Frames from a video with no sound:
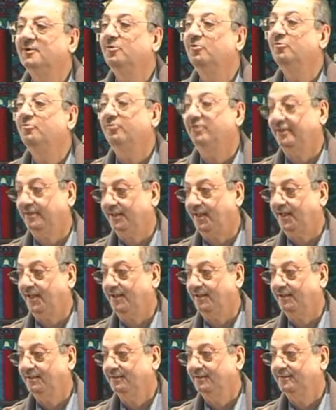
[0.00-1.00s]
Fatah.
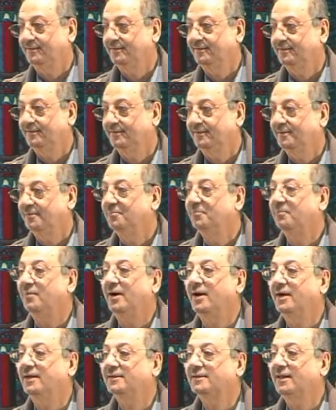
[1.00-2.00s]

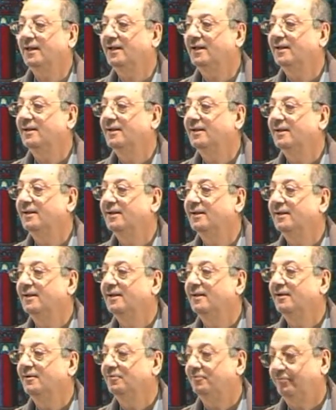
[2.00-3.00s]
Ba'da,
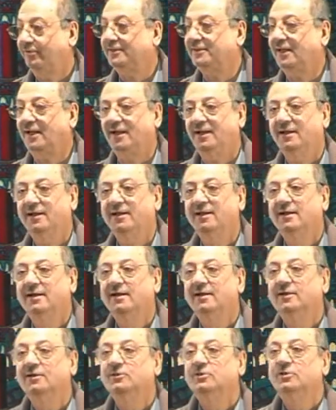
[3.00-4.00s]
fatah.
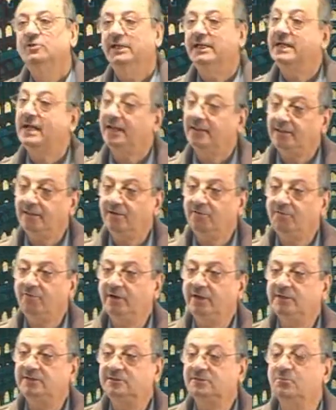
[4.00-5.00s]
In other
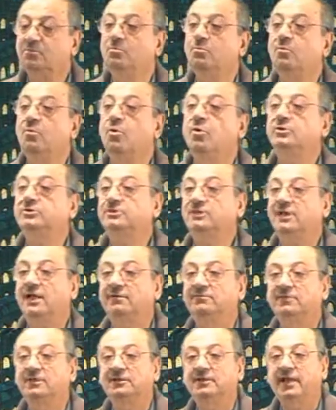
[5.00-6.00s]
words, most of
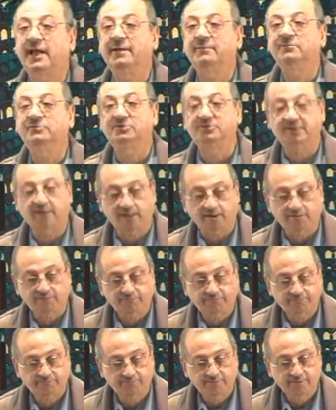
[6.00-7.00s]
the time
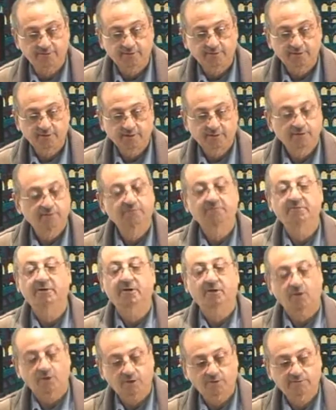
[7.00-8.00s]
zarf will
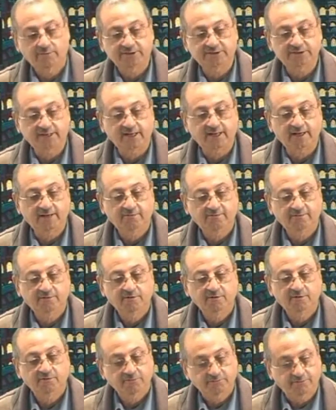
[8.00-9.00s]
always have
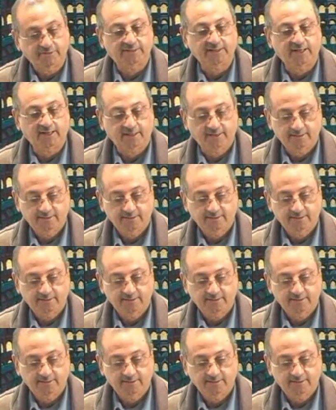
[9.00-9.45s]
fatah.